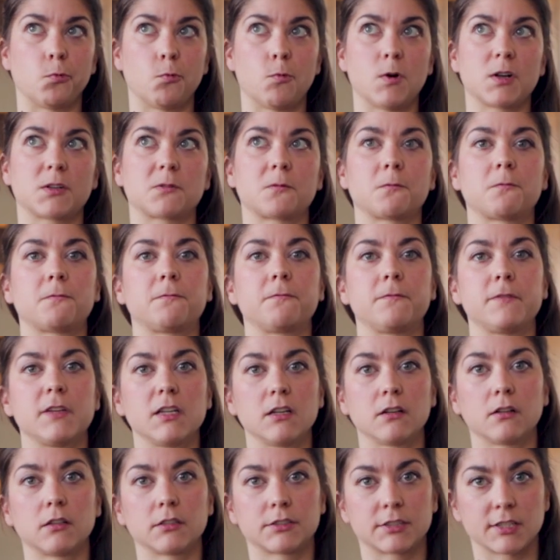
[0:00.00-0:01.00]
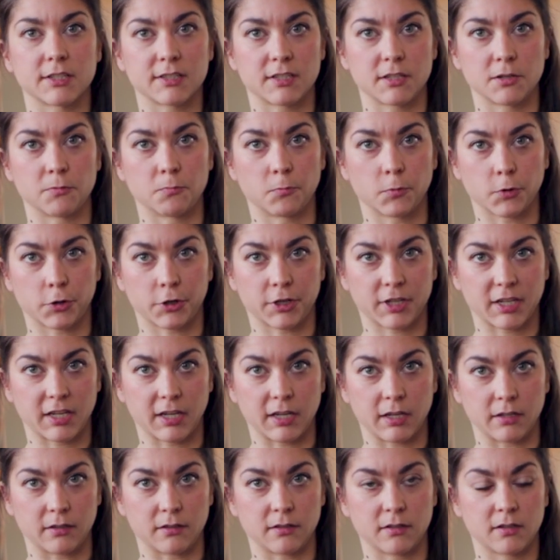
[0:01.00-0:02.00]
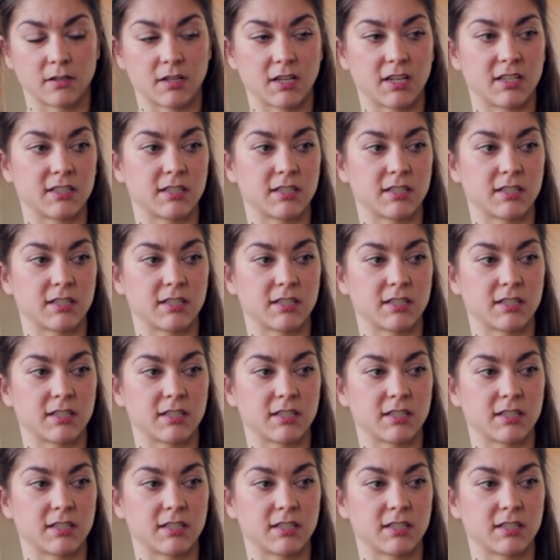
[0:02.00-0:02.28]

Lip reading: What field does he work in?